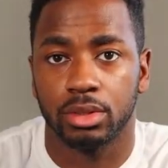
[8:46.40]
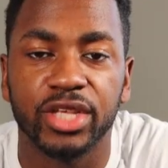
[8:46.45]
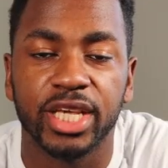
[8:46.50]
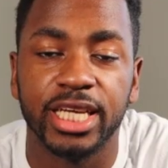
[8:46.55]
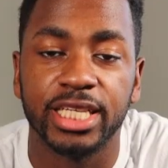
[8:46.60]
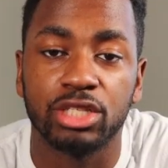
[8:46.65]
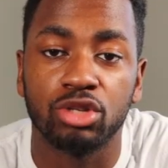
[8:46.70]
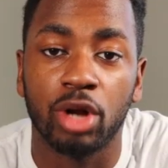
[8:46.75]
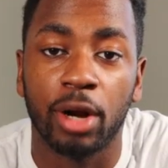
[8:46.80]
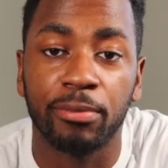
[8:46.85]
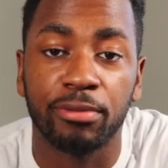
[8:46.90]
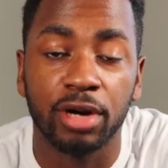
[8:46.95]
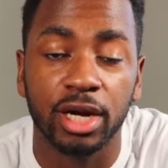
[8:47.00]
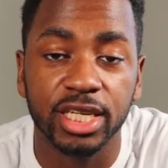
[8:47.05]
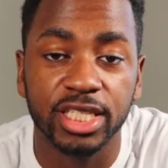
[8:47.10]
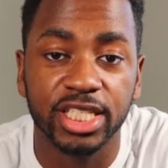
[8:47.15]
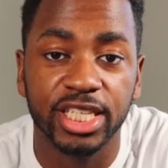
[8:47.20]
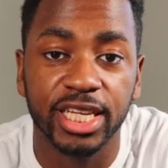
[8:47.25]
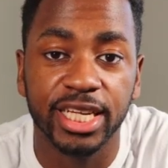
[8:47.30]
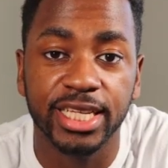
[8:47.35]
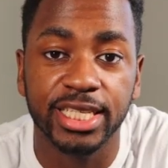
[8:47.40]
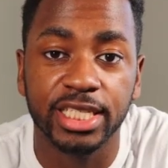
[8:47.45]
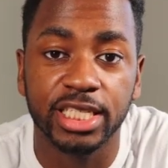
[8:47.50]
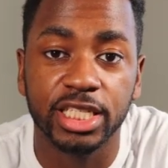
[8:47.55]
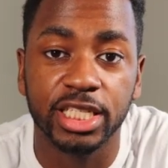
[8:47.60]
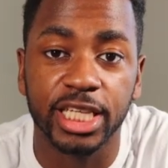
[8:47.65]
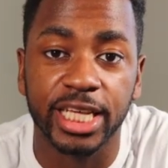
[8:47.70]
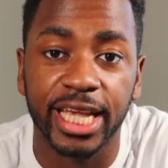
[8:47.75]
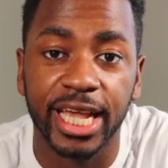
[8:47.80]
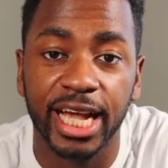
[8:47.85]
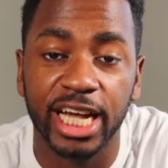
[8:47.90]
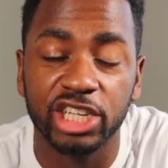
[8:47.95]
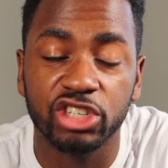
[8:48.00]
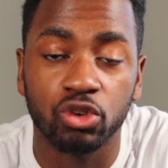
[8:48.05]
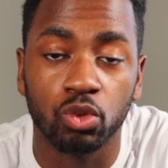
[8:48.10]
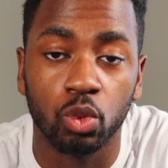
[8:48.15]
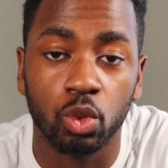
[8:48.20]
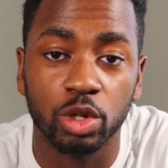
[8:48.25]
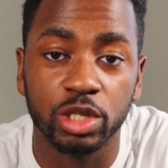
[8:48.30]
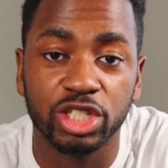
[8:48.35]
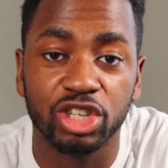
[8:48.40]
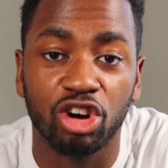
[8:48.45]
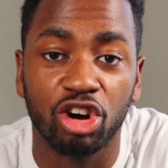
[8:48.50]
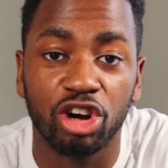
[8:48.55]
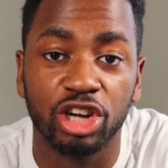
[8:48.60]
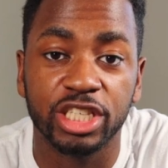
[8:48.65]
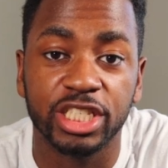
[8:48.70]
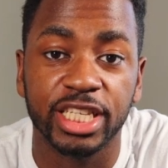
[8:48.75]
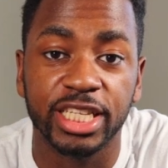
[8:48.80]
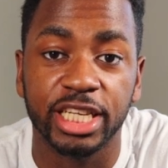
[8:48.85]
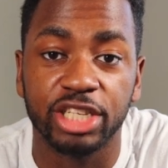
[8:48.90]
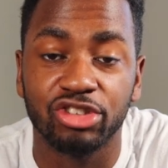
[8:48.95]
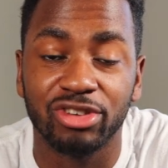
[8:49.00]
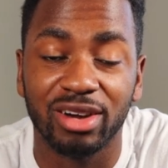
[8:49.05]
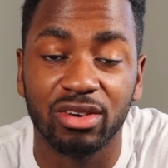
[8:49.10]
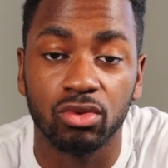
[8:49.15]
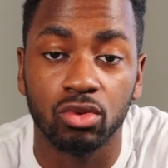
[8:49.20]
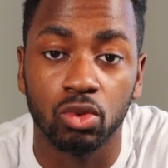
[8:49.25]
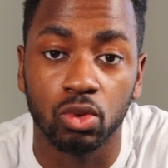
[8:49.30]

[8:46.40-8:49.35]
Okay, so I product changed the cash rewards card to the travel